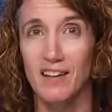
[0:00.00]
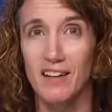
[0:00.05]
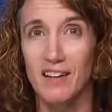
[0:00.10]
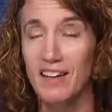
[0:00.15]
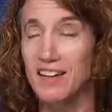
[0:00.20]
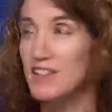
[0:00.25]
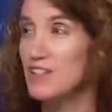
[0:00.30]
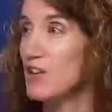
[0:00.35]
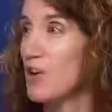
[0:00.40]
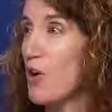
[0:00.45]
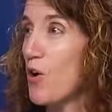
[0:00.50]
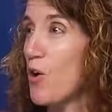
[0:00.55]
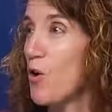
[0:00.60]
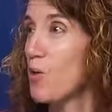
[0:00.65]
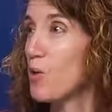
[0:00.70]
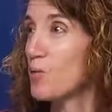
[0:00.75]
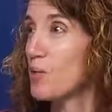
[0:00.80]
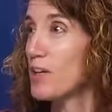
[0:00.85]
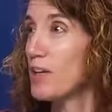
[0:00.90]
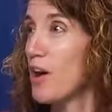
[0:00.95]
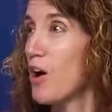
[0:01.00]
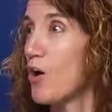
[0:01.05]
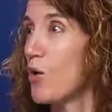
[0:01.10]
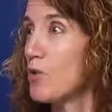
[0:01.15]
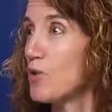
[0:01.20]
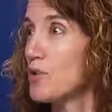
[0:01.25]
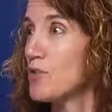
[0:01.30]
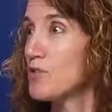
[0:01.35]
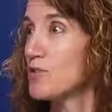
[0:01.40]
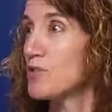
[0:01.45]
So,
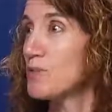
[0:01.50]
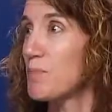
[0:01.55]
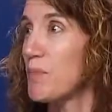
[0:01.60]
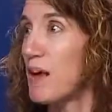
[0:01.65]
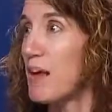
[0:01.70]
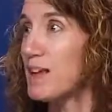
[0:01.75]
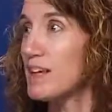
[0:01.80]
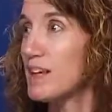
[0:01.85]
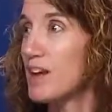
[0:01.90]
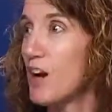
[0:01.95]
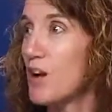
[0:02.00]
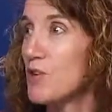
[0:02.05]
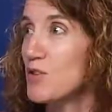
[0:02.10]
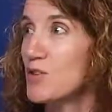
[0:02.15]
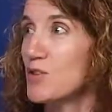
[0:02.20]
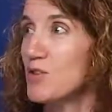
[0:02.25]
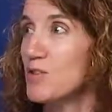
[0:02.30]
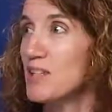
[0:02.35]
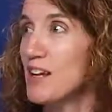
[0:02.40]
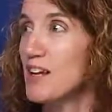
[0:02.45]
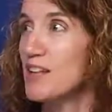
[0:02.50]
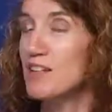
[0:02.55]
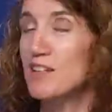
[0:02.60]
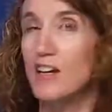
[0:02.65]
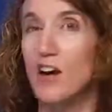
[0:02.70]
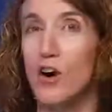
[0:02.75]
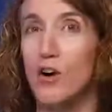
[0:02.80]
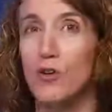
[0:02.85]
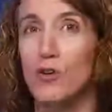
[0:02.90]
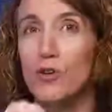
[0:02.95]
so it says,
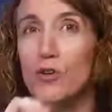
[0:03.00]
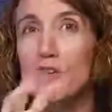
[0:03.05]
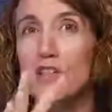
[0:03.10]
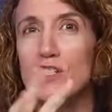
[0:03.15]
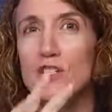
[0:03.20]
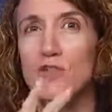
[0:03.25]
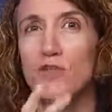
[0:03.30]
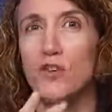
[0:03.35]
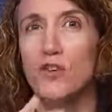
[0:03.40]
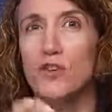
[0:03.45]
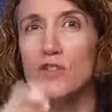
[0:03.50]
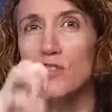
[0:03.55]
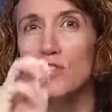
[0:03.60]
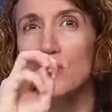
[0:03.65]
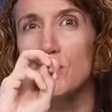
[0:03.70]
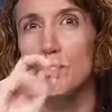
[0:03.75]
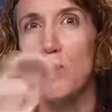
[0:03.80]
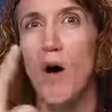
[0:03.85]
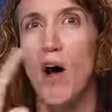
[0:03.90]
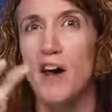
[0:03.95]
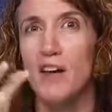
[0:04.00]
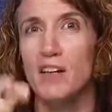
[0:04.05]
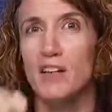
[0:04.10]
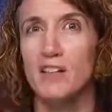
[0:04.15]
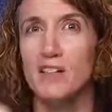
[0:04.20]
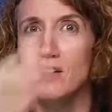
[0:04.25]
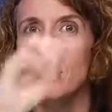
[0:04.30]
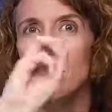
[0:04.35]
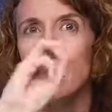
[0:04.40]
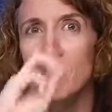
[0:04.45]
Christopher
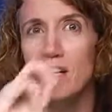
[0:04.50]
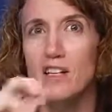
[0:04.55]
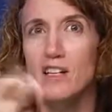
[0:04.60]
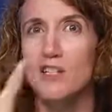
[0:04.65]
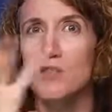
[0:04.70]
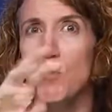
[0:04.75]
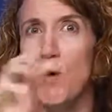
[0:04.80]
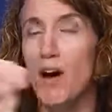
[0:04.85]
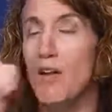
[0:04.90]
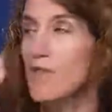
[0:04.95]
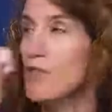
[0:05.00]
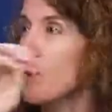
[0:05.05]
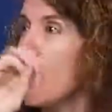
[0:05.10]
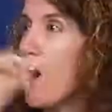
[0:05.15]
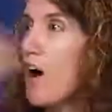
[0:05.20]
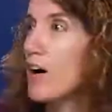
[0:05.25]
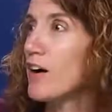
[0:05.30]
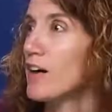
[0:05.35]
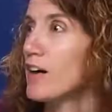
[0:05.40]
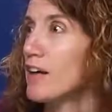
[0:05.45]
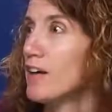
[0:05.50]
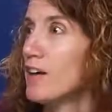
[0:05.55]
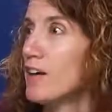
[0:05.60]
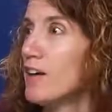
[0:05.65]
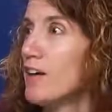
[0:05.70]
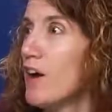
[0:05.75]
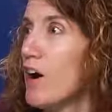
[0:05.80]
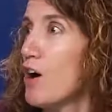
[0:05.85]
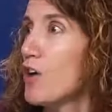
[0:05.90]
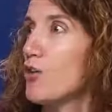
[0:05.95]
spotted his wife Karin
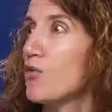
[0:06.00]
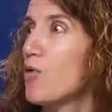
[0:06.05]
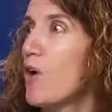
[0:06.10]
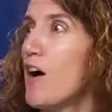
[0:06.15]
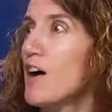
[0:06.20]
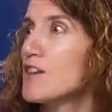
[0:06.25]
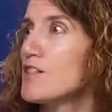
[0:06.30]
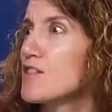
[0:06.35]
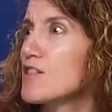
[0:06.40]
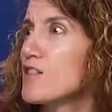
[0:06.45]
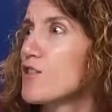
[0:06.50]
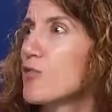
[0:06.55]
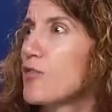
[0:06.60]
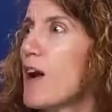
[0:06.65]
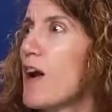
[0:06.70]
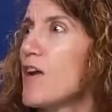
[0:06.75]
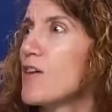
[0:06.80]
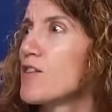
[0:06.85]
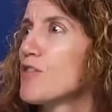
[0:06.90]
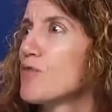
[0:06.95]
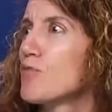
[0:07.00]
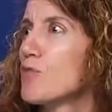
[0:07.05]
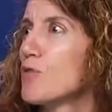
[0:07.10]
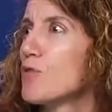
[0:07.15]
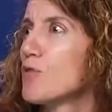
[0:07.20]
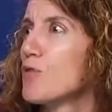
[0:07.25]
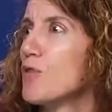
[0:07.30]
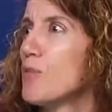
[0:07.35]
across the crowded room.